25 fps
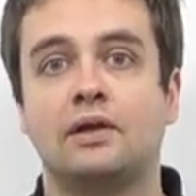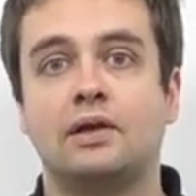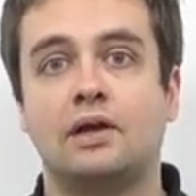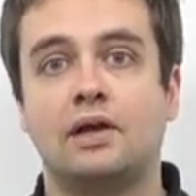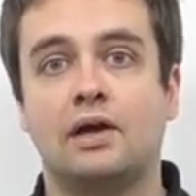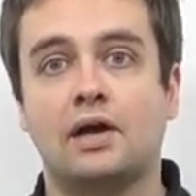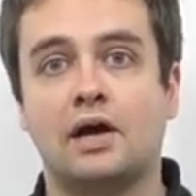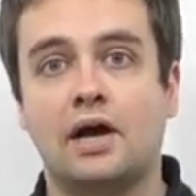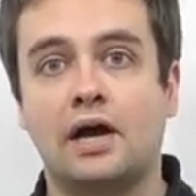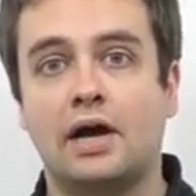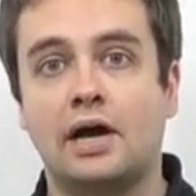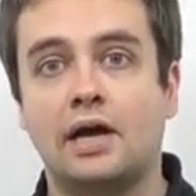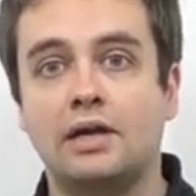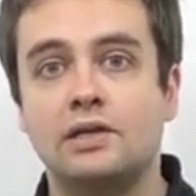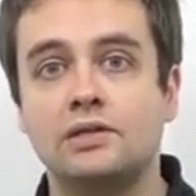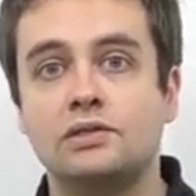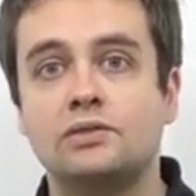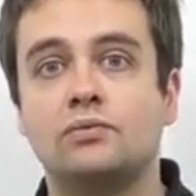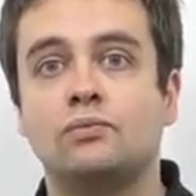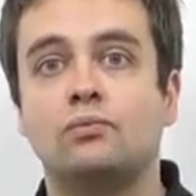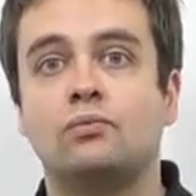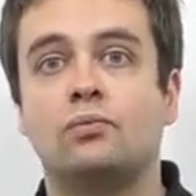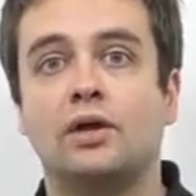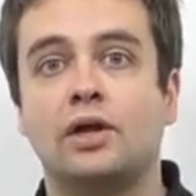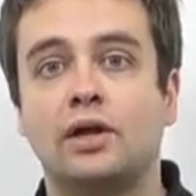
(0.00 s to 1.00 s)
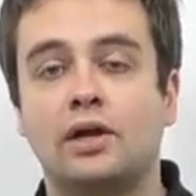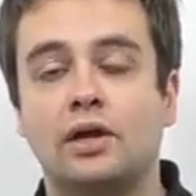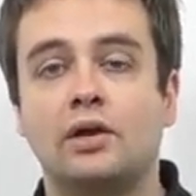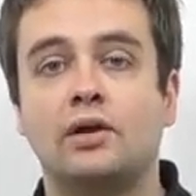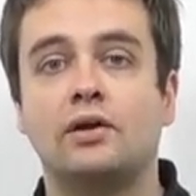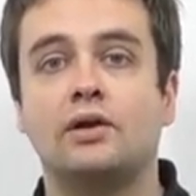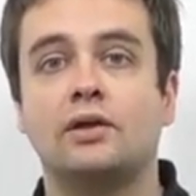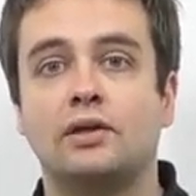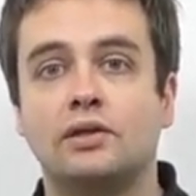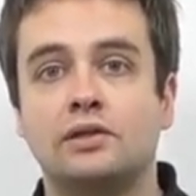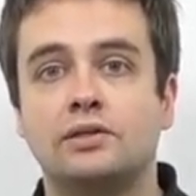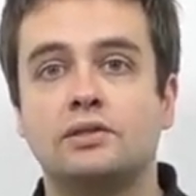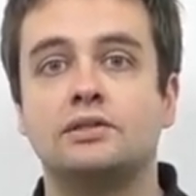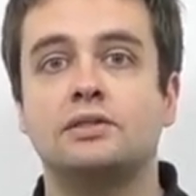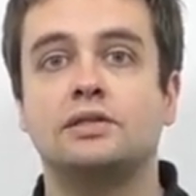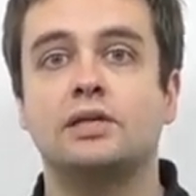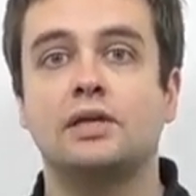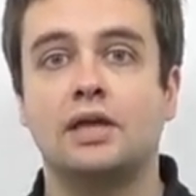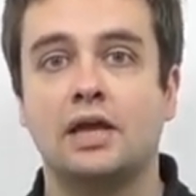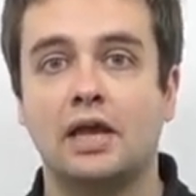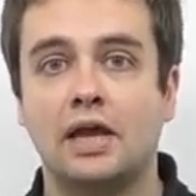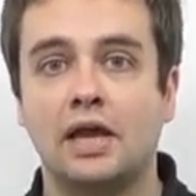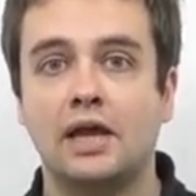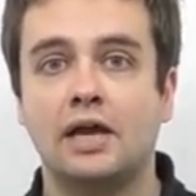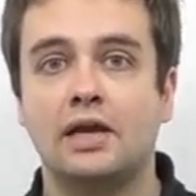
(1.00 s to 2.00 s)
Guys, where is the
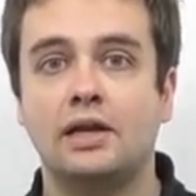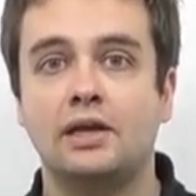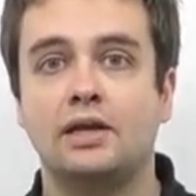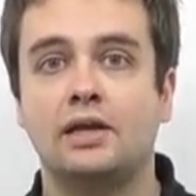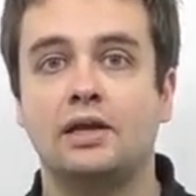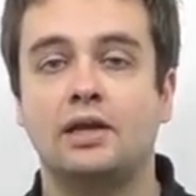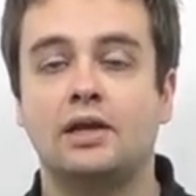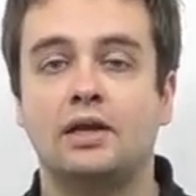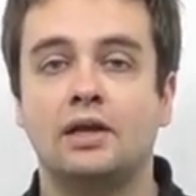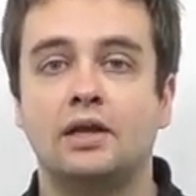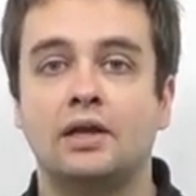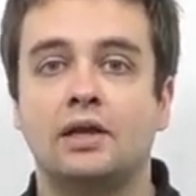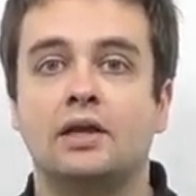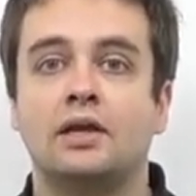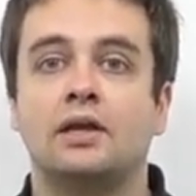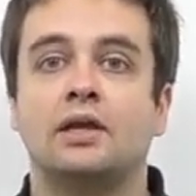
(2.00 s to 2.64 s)
candy?